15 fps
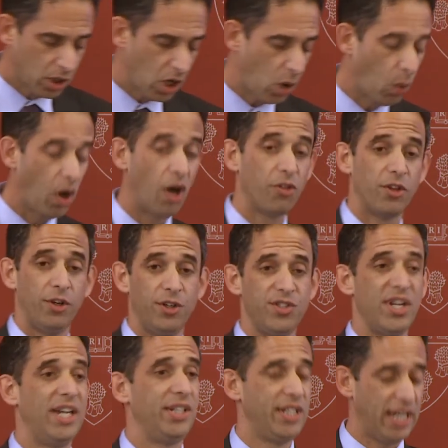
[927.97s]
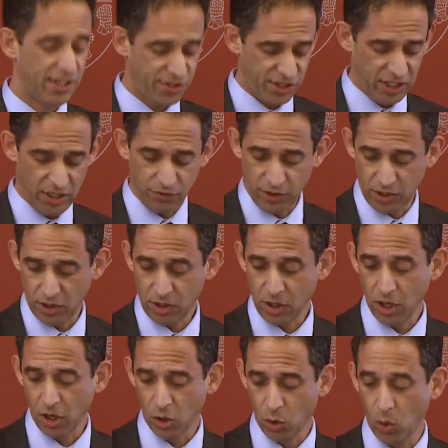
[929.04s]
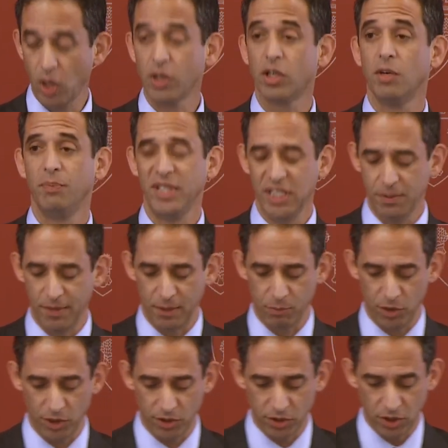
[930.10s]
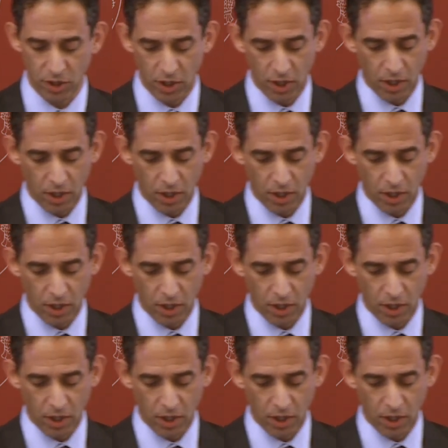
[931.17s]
co-authors, and yes, even co-committee members.